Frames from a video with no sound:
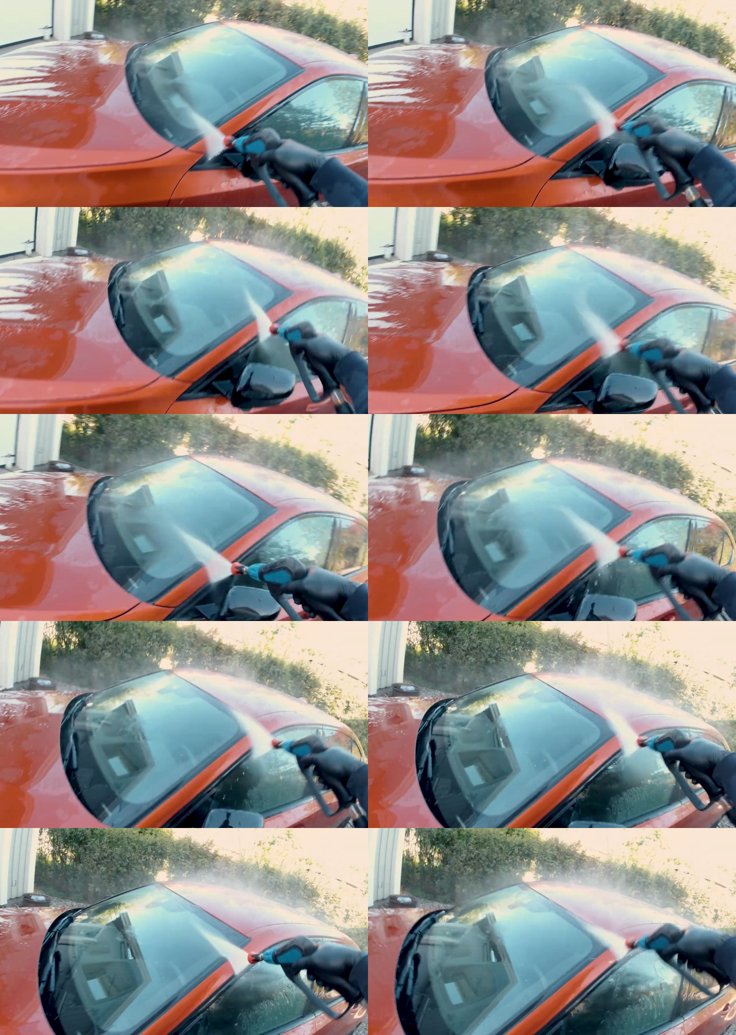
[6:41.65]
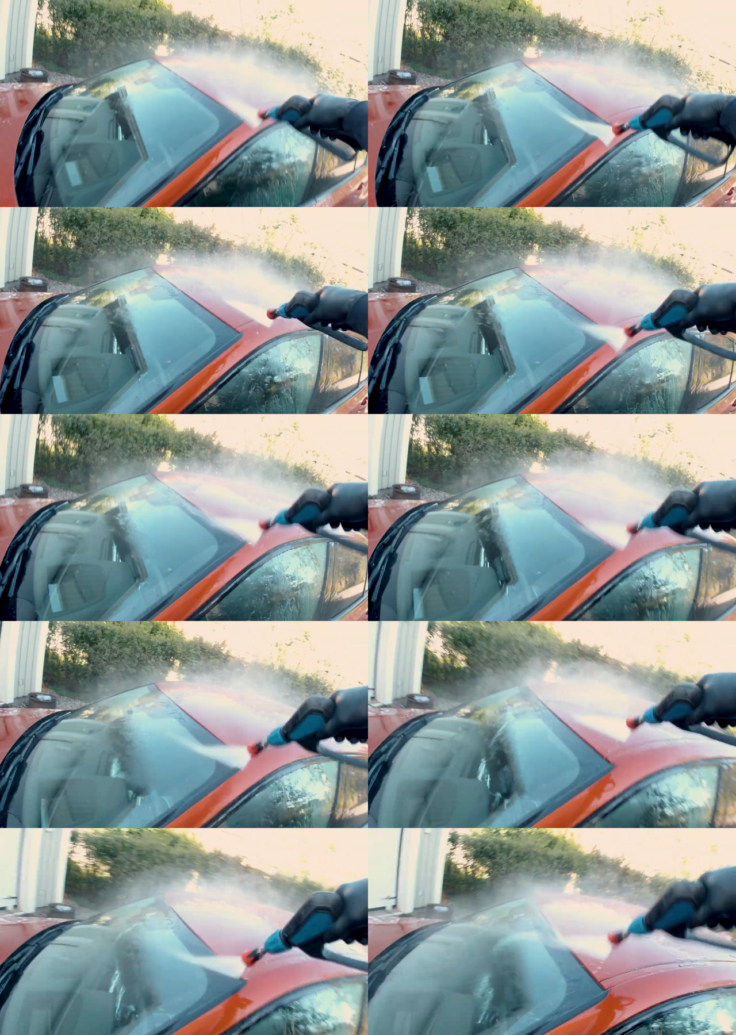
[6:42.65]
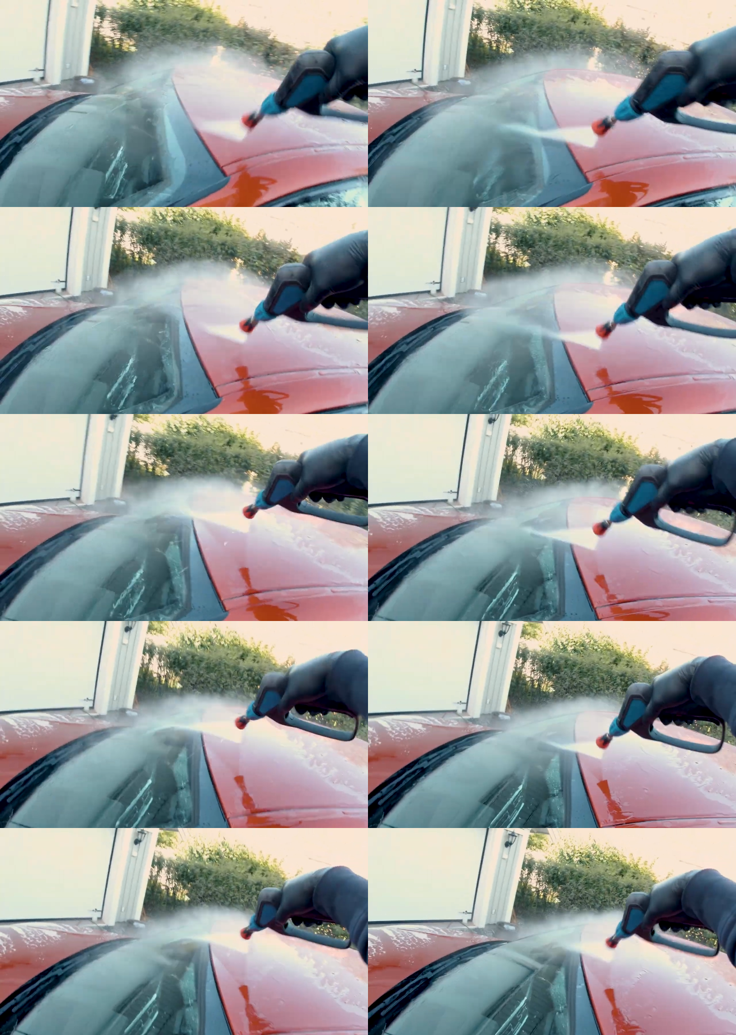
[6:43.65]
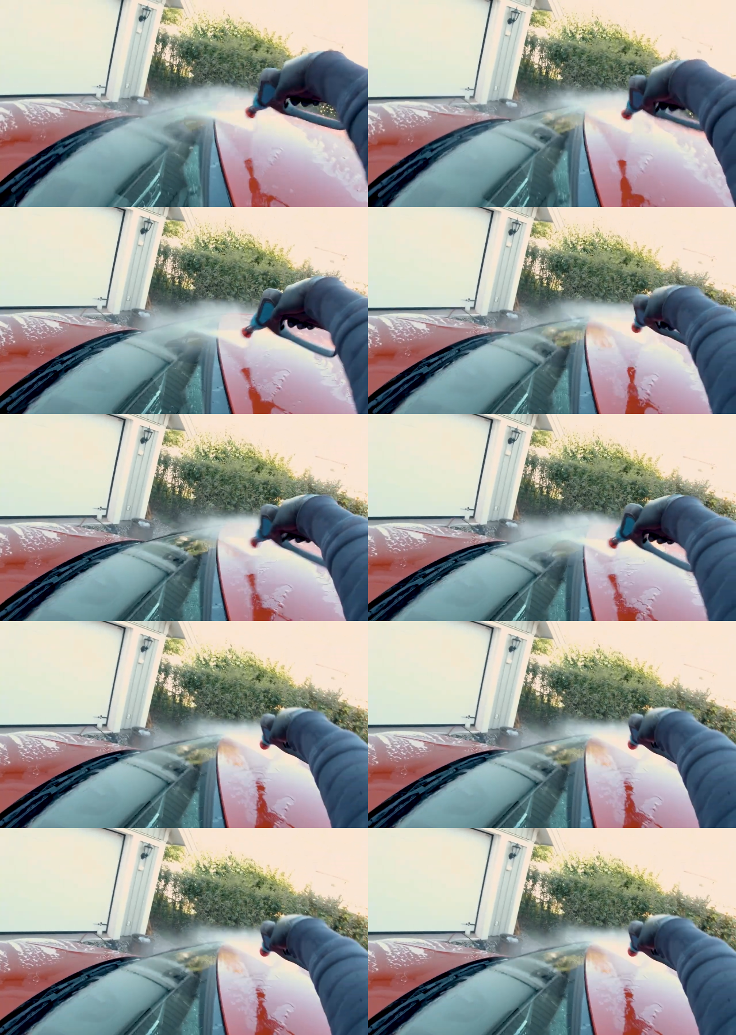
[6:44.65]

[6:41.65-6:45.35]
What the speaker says: (no speaker visible)